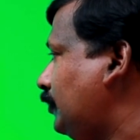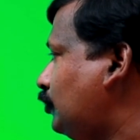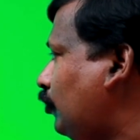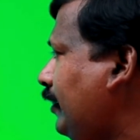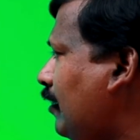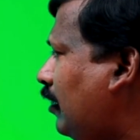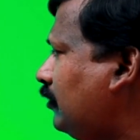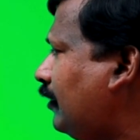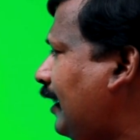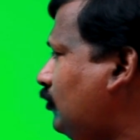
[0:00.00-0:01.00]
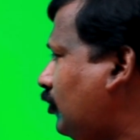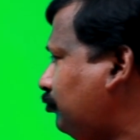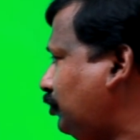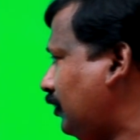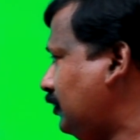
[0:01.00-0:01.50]
So, here the right
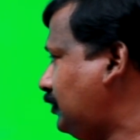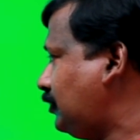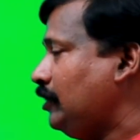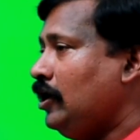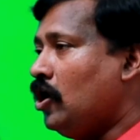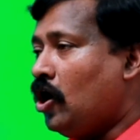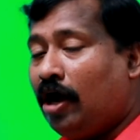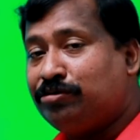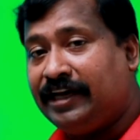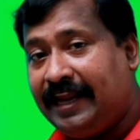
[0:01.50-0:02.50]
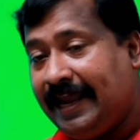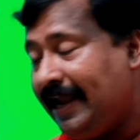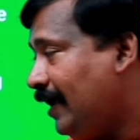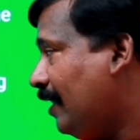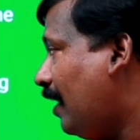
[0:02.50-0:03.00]
option is option
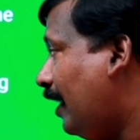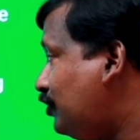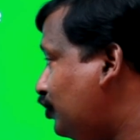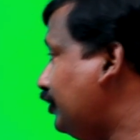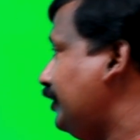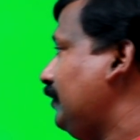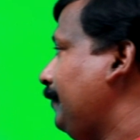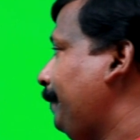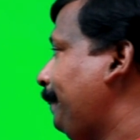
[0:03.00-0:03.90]
A, attending.